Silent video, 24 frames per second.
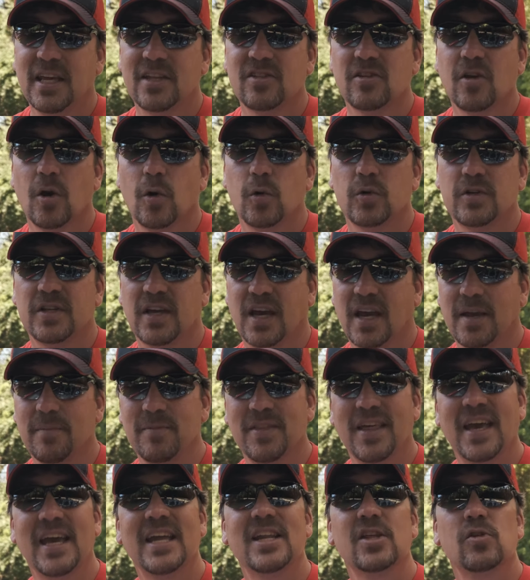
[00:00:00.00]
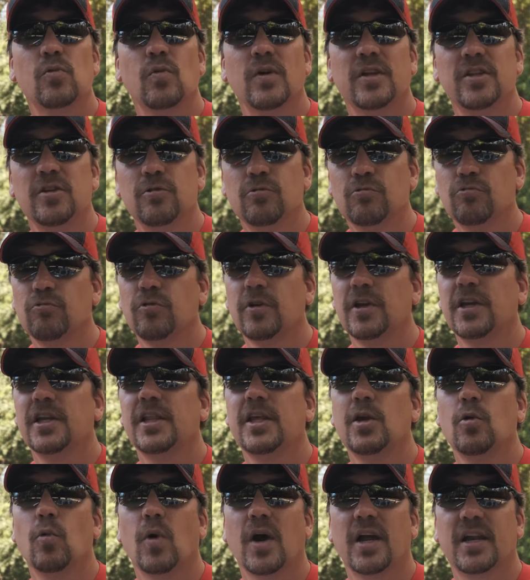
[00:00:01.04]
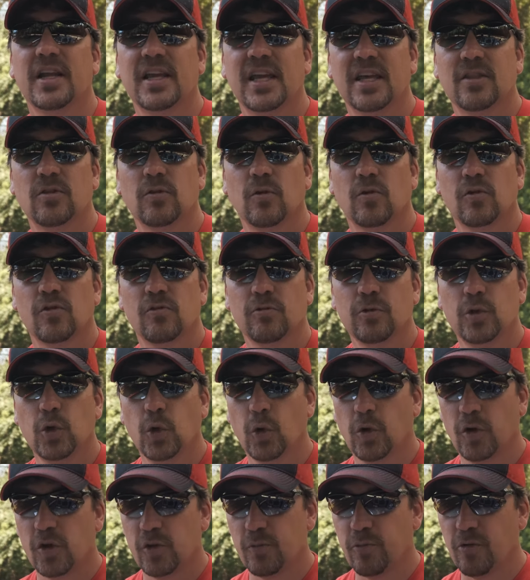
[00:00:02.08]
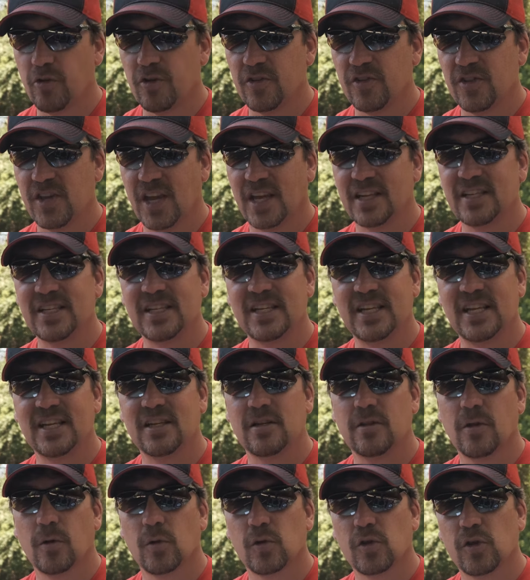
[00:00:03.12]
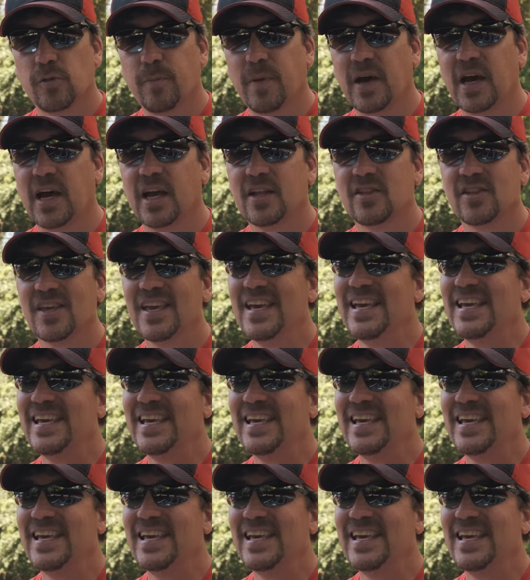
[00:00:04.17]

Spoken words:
that's go time. That is when you really want to get those lures presented into those spots,